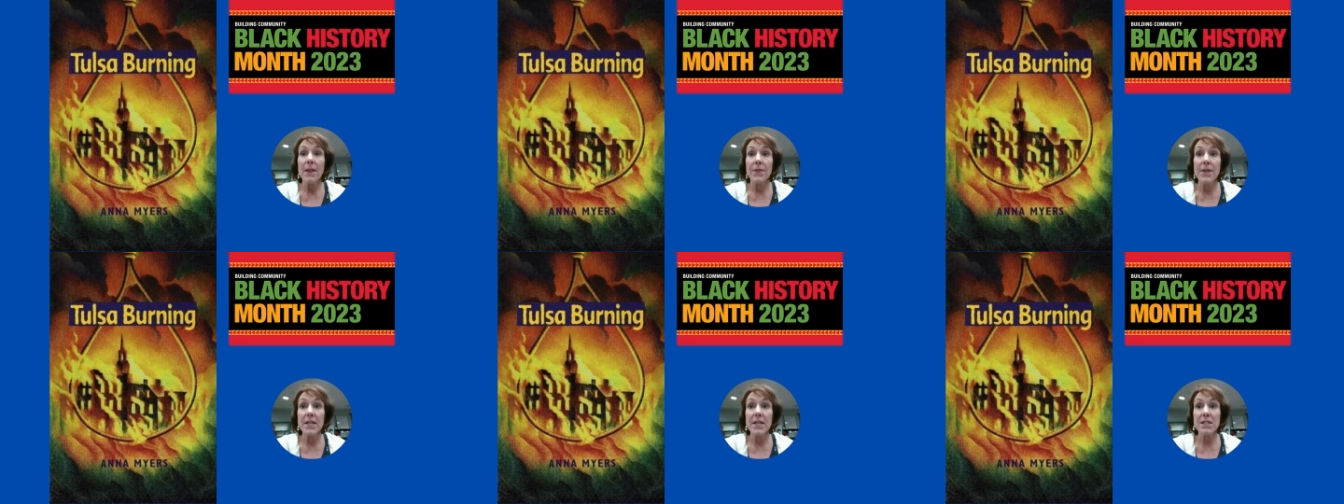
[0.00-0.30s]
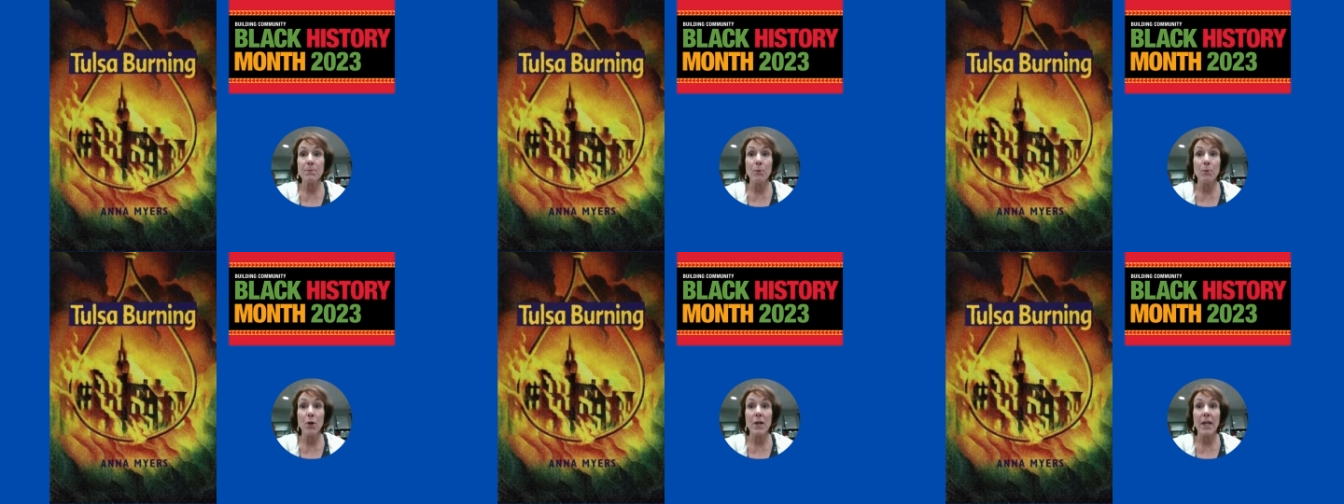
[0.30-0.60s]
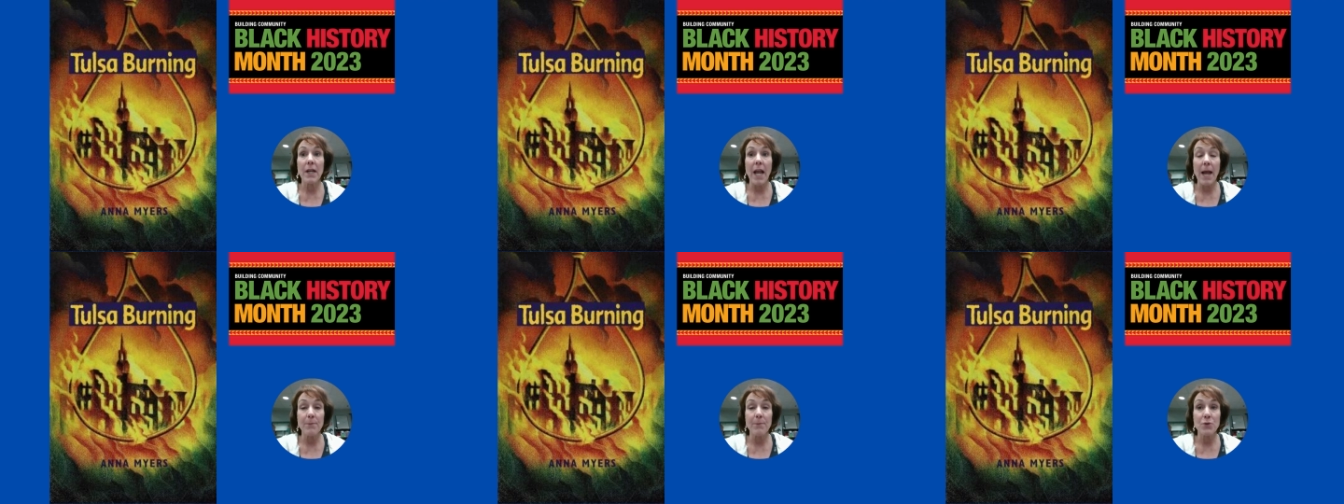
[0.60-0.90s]
This book
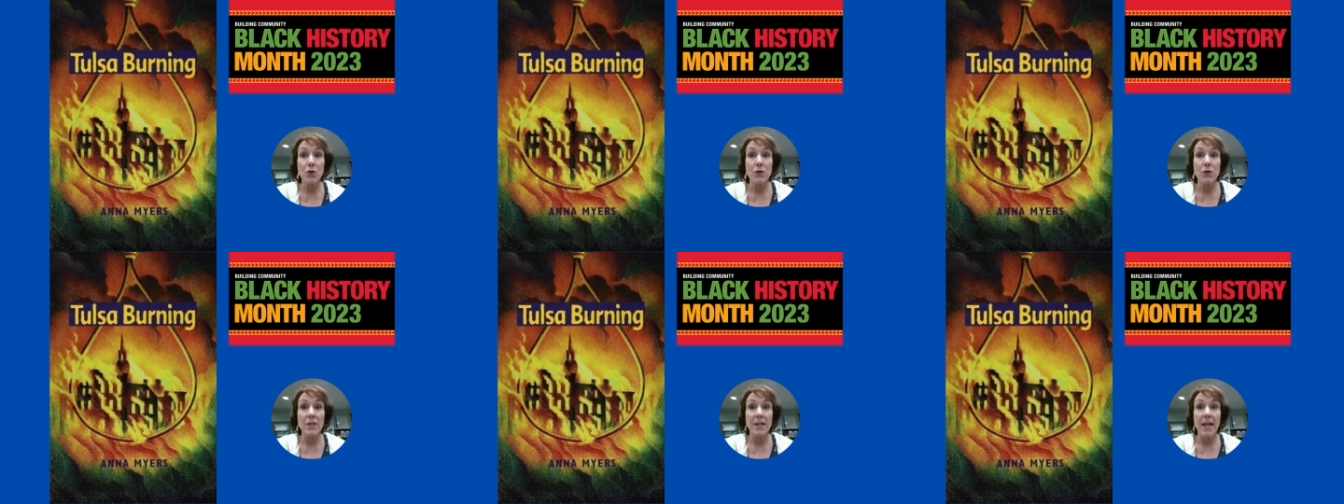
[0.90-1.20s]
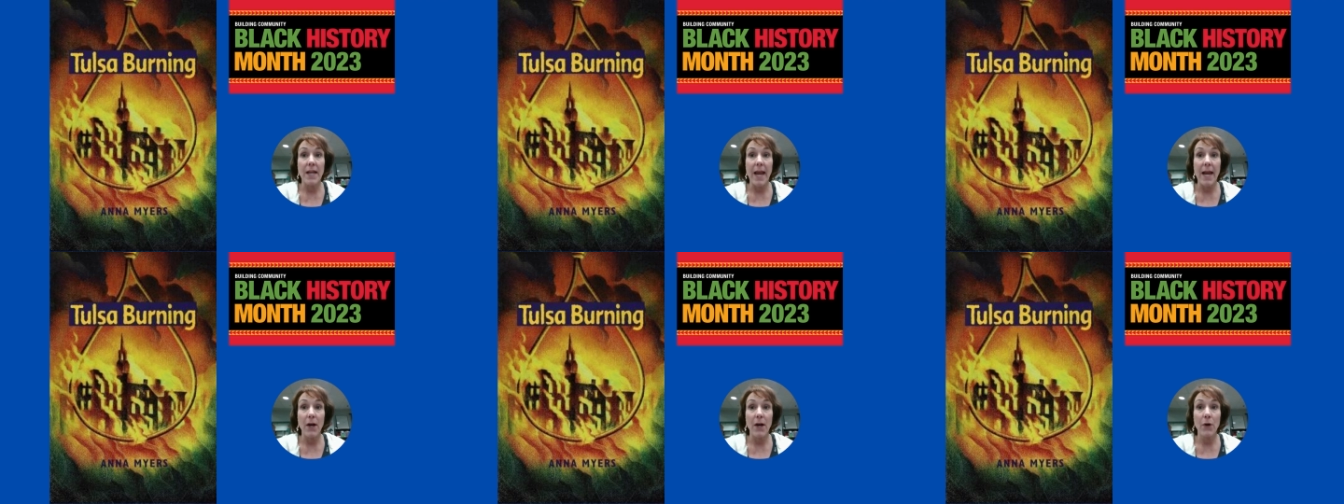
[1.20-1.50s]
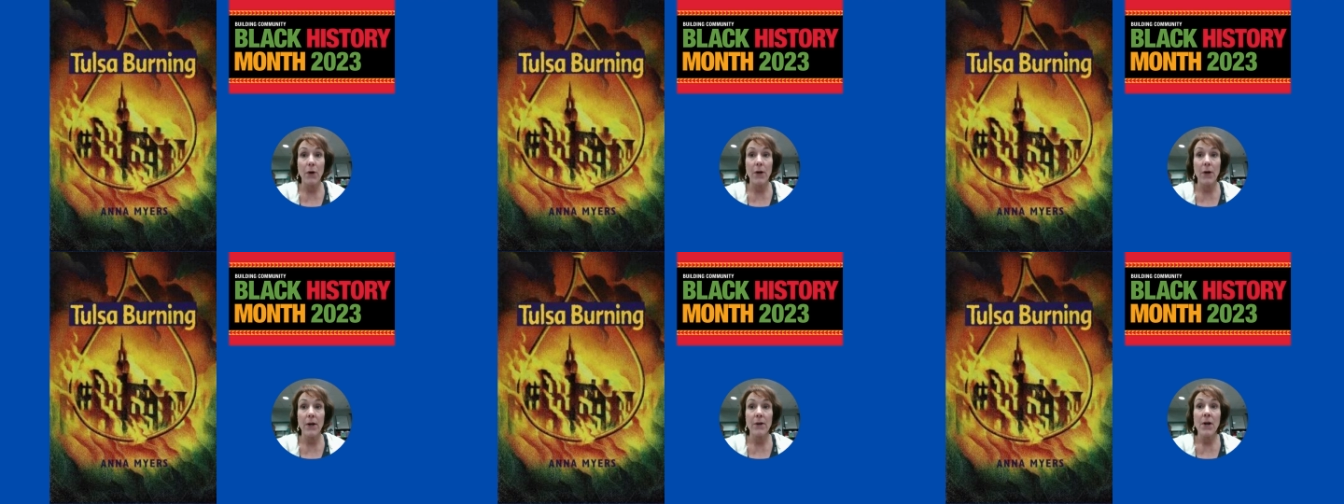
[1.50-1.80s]
captures an
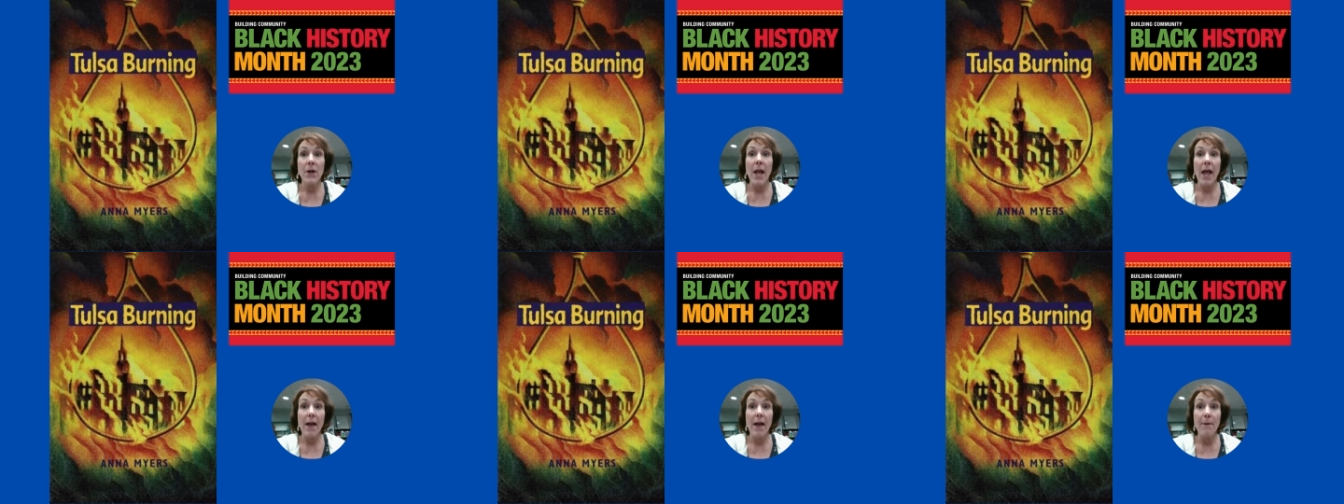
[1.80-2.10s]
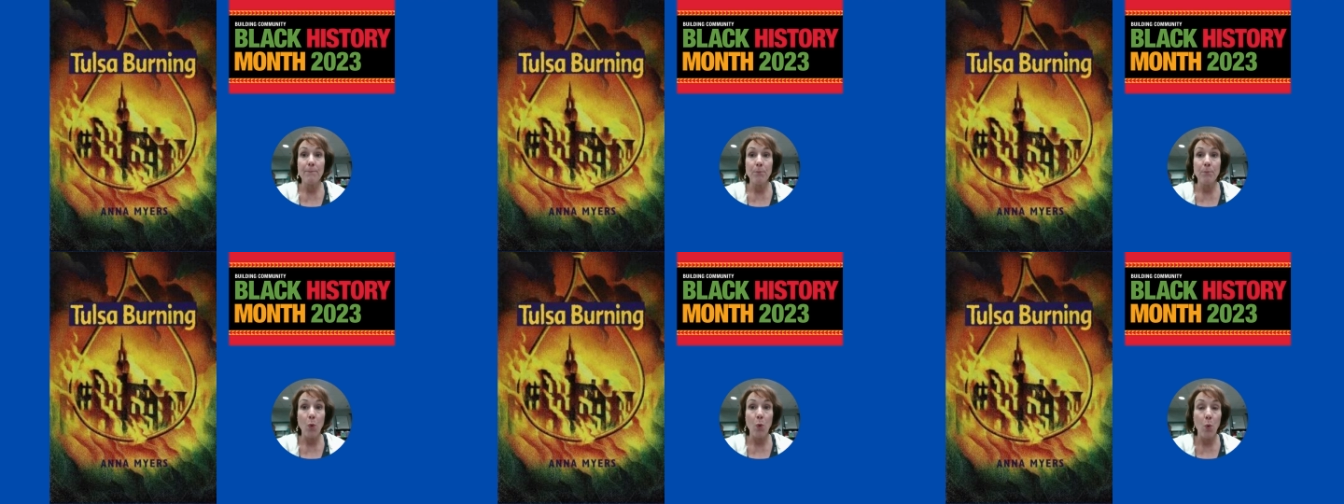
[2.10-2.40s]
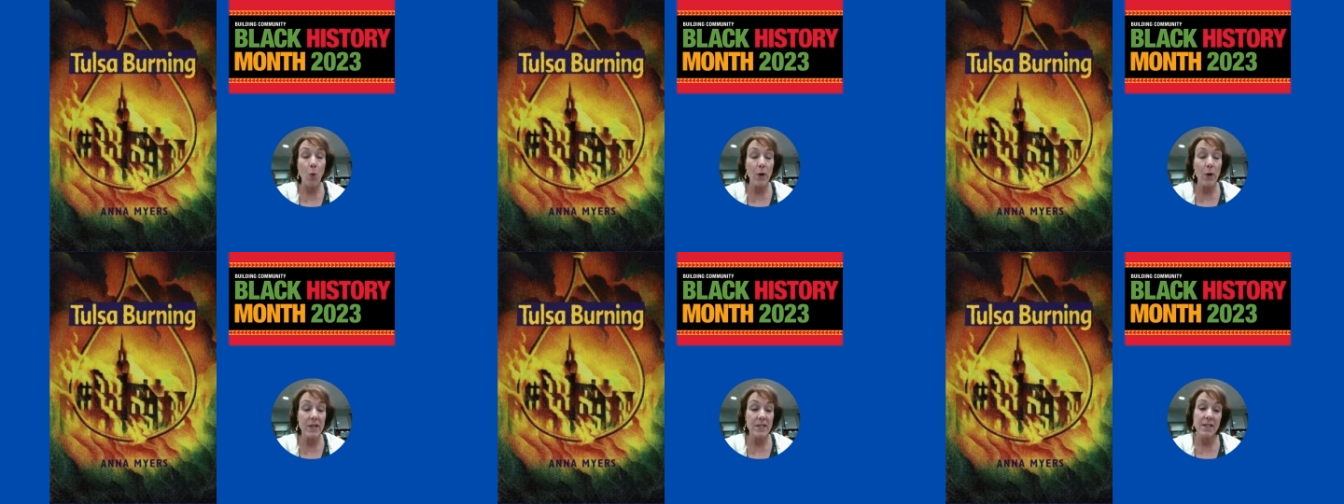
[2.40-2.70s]
era of
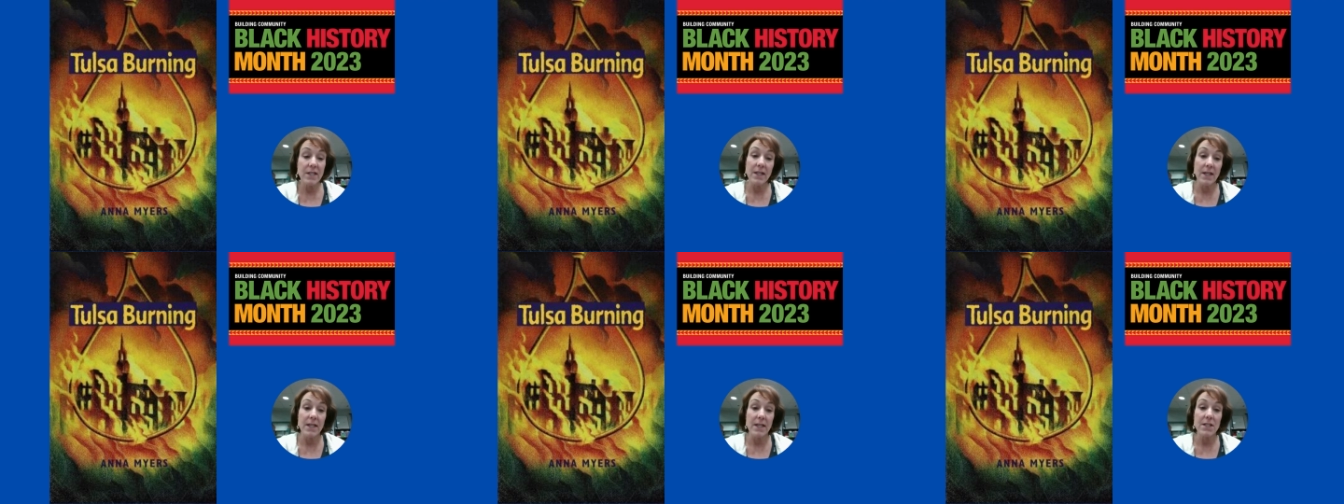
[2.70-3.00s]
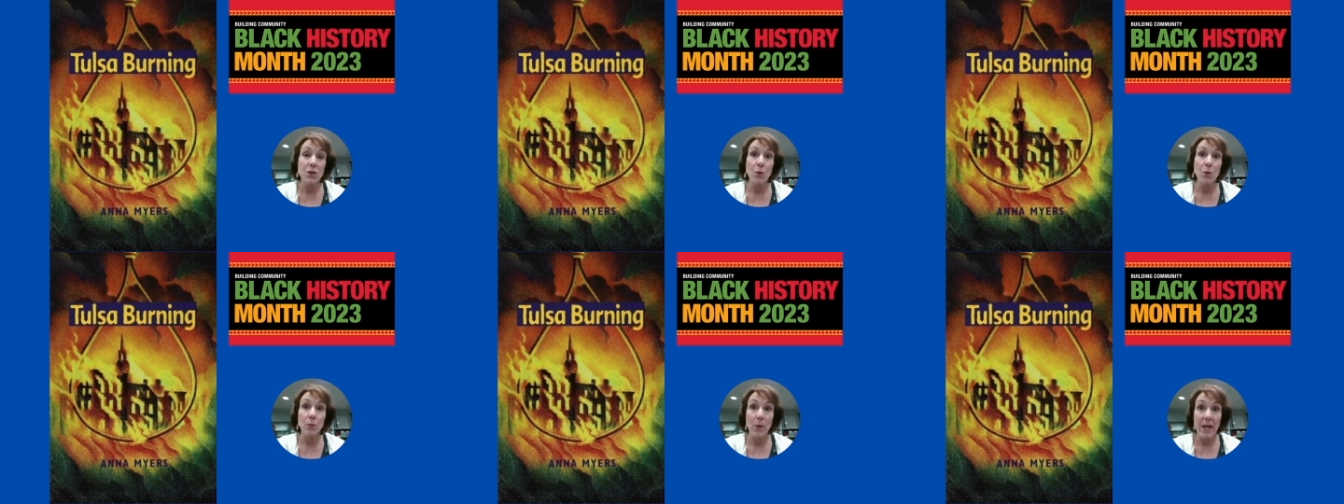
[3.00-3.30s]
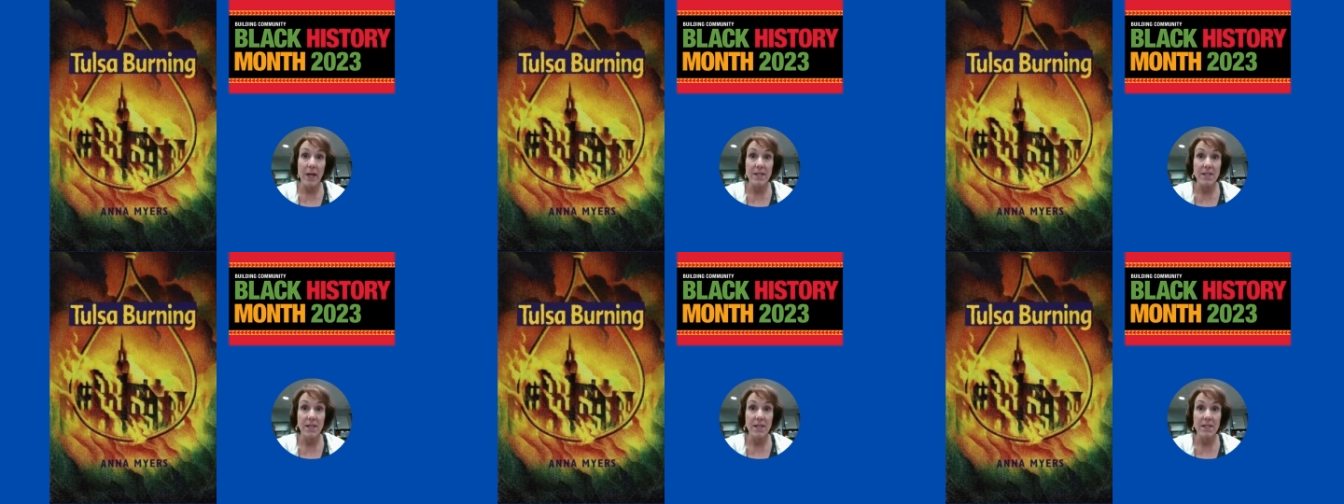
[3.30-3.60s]
poisonous
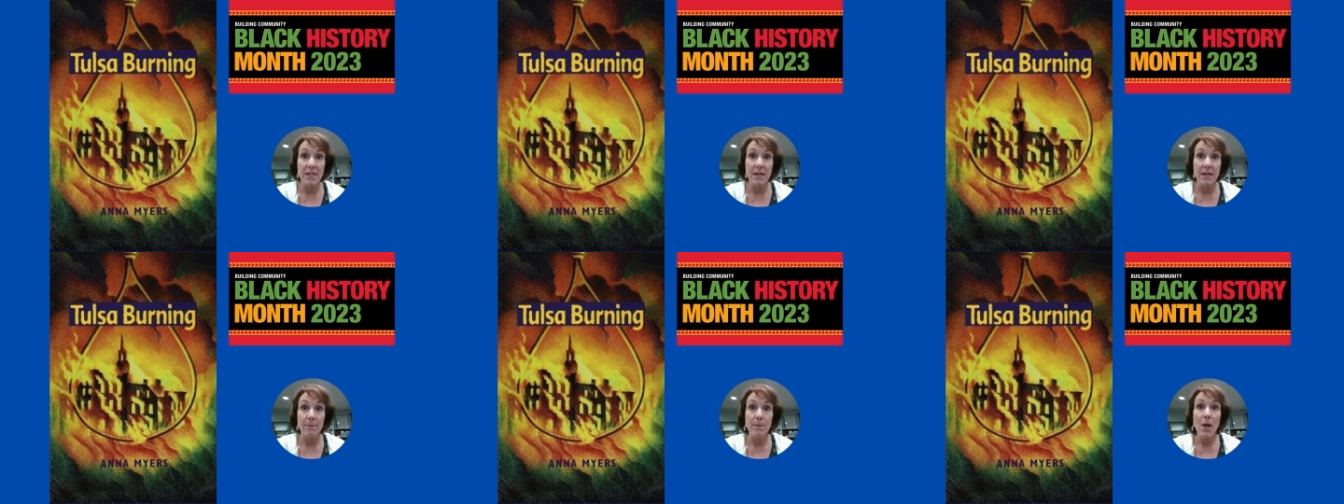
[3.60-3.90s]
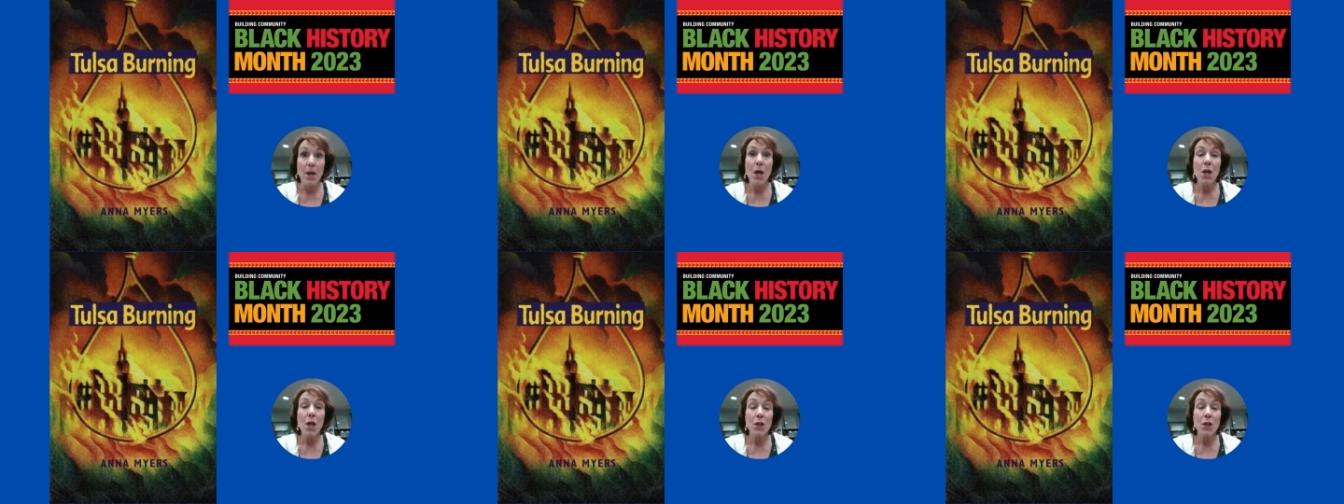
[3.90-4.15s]
racism.